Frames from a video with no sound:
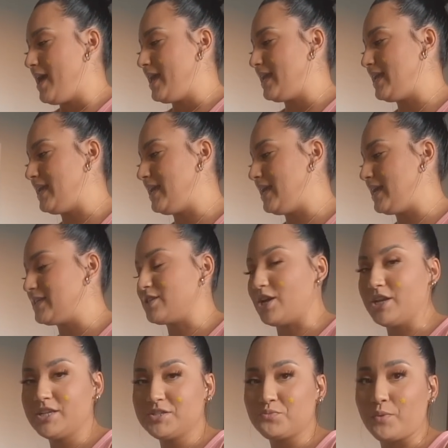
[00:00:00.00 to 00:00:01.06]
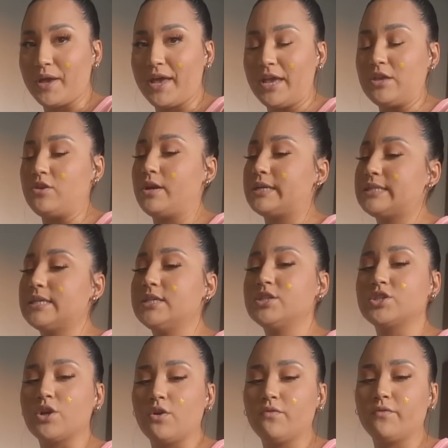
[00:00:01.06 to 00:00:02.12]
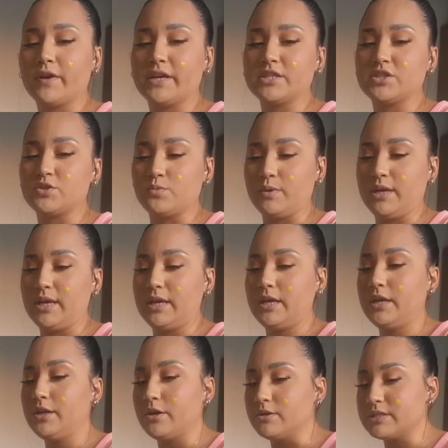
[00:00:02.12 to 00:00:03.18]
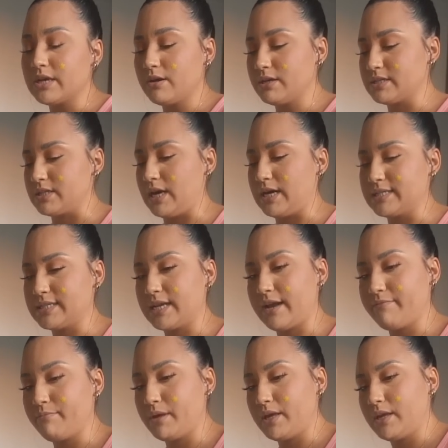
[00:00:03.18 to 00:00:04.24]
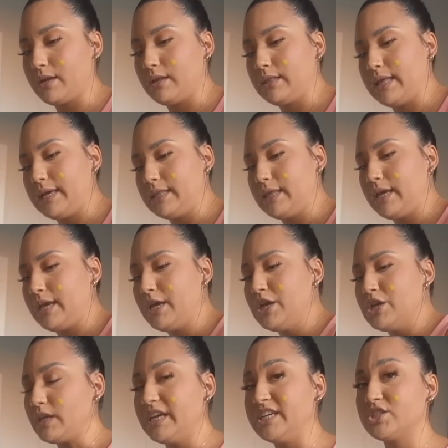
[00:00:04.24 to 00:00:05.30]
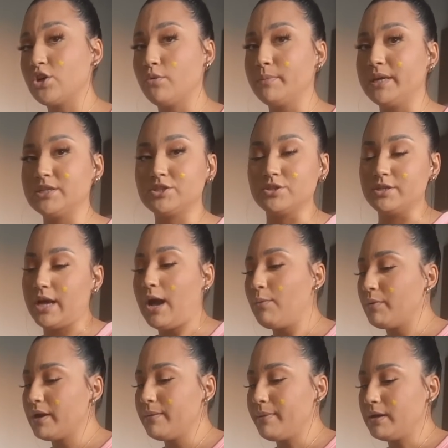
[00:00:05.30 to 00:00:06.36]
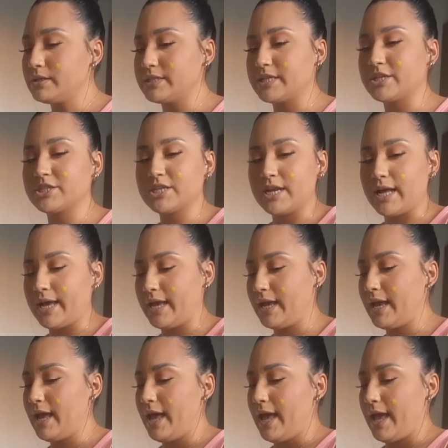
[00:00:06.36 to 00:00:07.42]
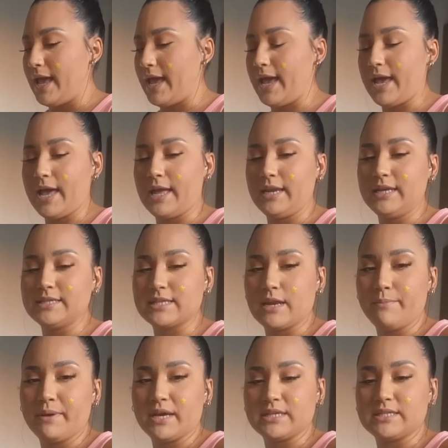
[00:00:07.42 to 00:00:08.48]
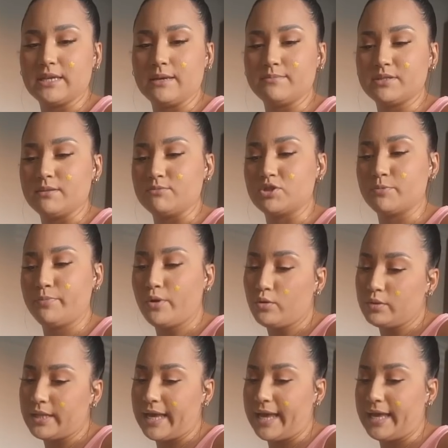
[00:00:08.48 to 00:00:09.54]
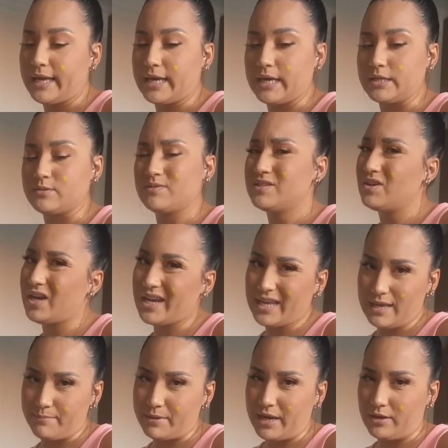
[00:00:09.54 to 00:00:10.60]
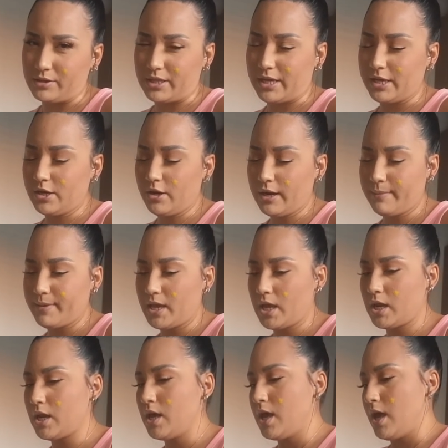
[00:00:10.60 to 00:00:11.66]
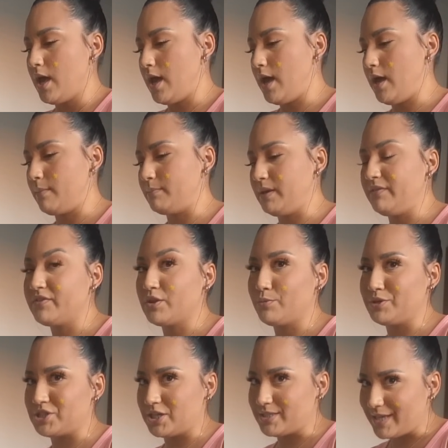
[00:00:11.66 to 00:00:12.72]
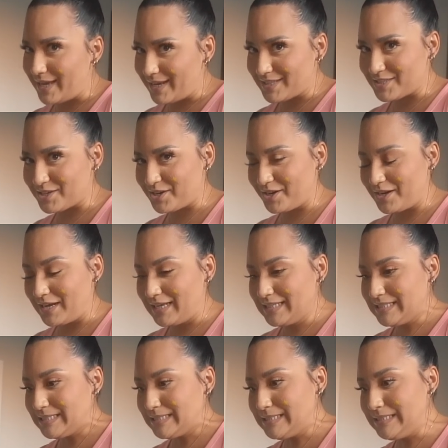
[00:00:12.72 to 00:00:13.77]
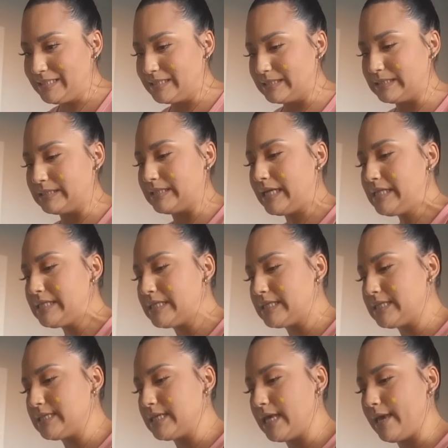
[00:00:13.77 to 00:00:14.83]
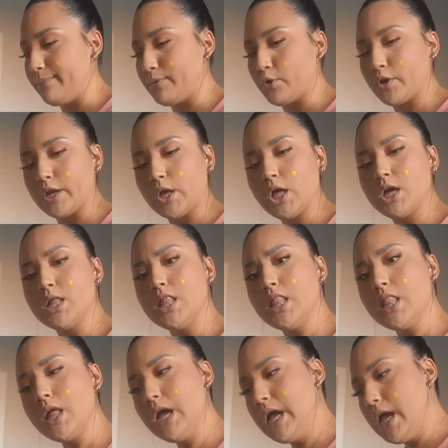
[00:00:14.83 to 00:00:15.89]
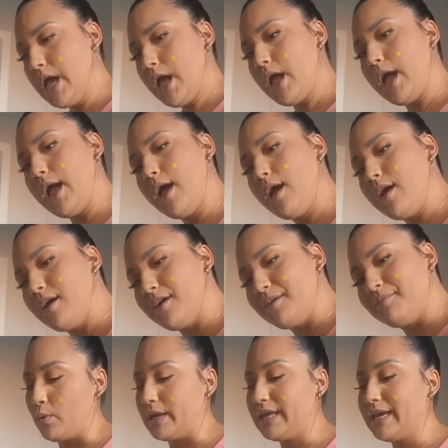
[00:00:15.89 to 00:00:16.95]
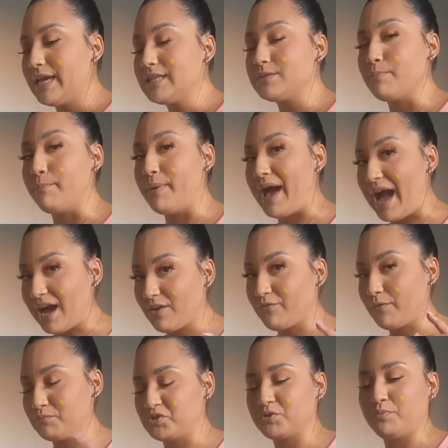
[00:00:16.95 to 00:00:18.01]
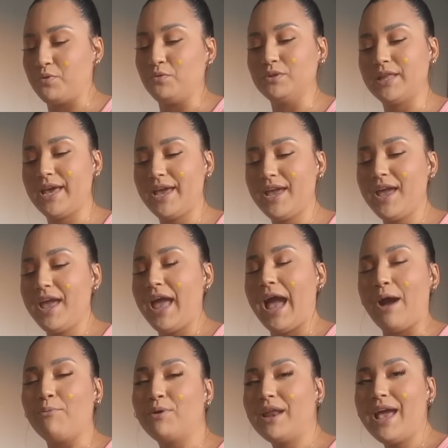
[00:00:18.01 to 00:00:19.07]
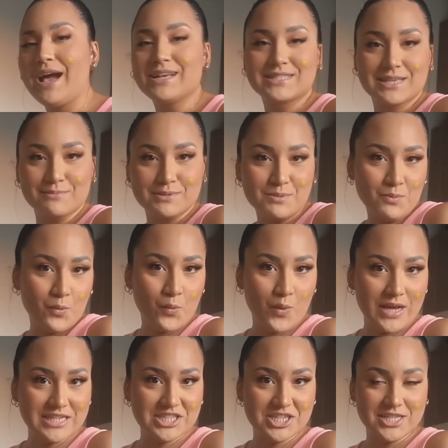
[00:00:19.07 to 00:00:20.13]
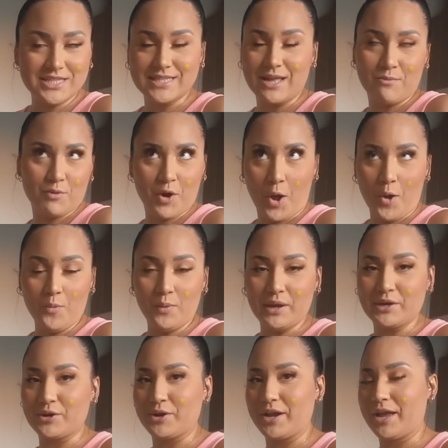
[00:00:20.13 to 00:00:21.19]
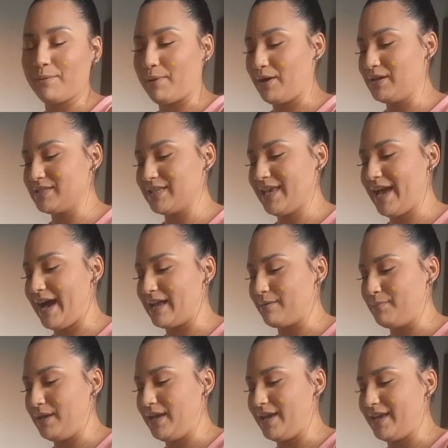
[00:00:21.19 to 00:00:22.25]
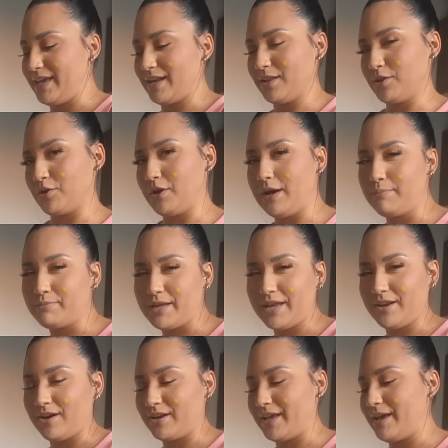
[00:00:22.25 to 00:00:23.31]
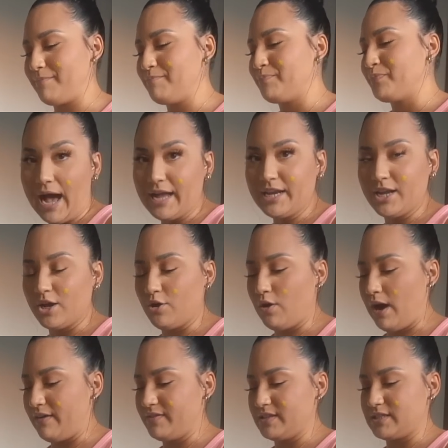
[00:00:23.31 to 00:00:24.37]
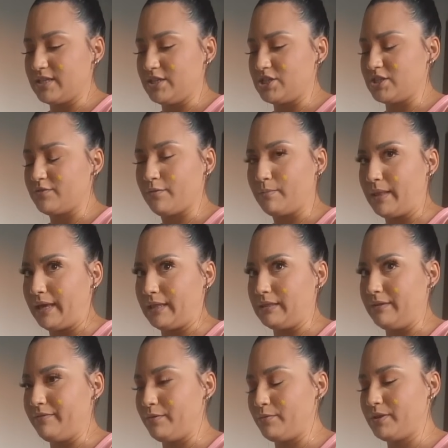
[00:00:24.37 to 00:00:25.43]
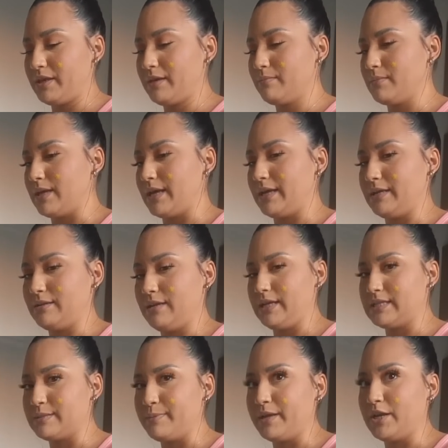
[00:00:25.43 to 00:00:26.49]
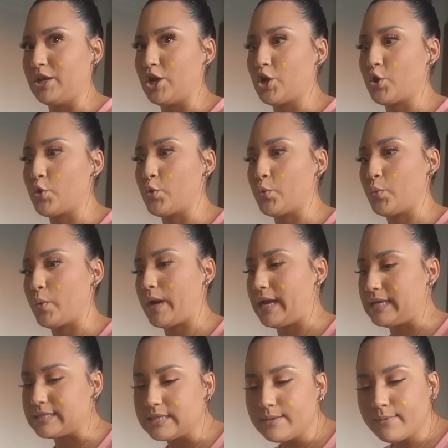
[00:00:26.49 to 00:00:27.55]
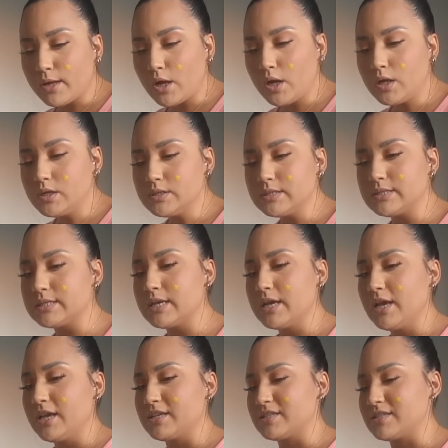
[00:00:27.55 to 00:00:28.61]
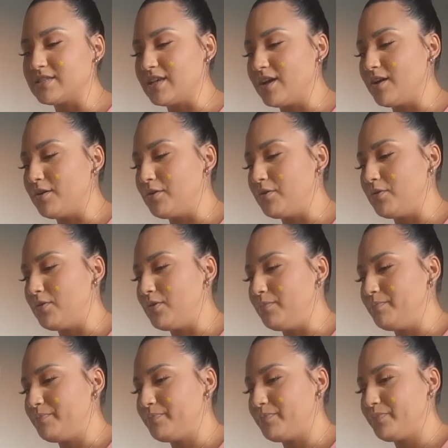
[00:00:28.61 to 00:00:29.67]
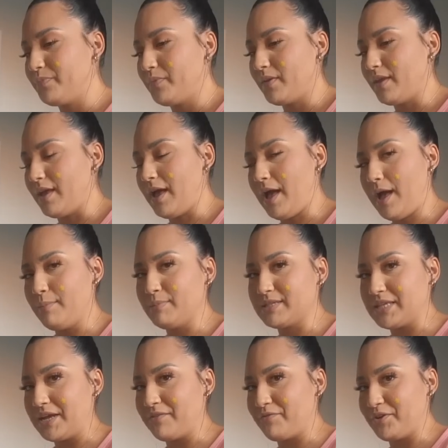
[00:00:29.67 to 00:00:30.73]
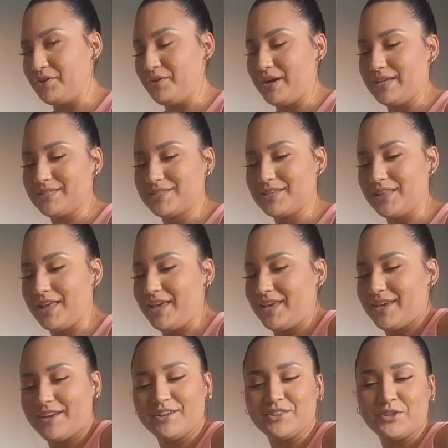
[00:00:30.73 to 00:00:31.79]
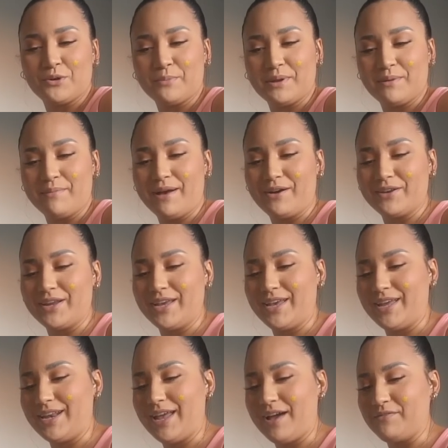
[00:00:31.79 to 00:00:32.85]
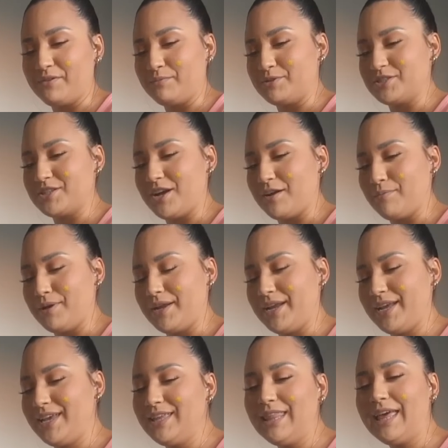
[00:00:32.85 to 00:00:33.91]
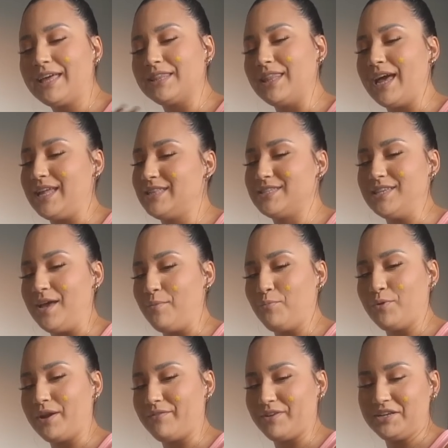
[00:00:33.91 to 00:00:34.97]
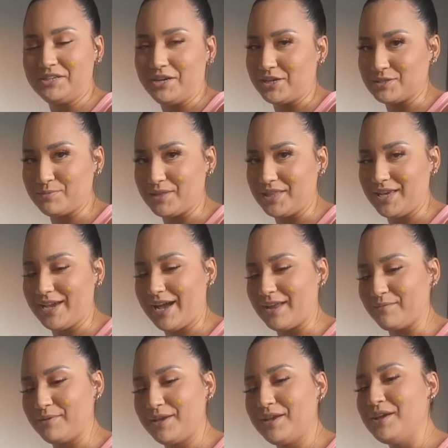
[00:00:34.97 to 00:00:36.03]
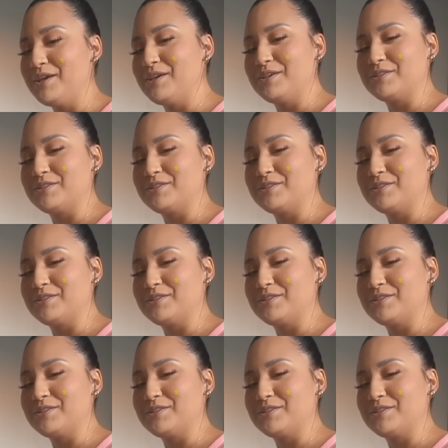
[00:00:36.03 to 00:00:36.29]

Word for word: He is on his way. You guys, he's so freaking sweet. He knows how exhausted I've been lately. He told me, do not worry about dinner tonight. And he's gonna pick us up some Chipotle because we still gotta keep it healthy. You know what I mean? Um, even though we just ate at Sakura. Ooh, that's hypocritical. Um, when he gets back from Chipotle, I wanna ask him some questions that we're all wondering about his academy and get a little update on it. I know obviously just from like living with him that it's been crazy balls. So I'm excited for you guys to like hear a little bit about it and have him just talk about it. He like lights up whenever he talks about the academy.